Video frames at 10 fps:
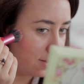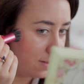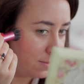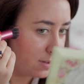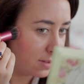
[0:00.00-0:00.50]
So
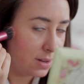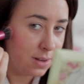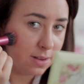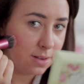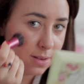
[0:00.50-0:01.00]
I'm just
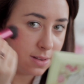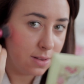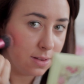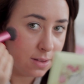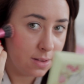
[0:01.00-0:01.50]
gonna,
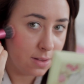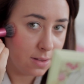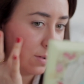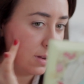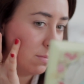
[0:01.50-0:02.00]

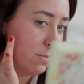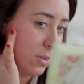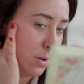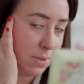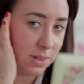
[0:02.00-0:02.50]
cream
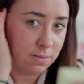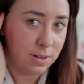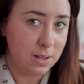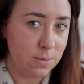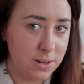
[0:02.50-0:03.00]
formula
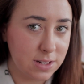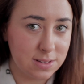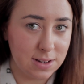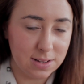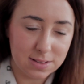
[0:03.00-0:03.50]
really
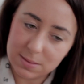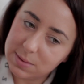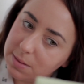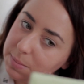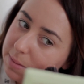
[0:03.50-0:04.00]
works nicely
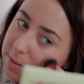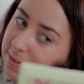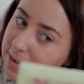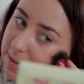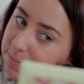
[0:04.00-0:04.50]
with the BB
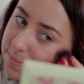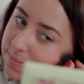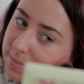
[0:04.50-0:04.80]
cream.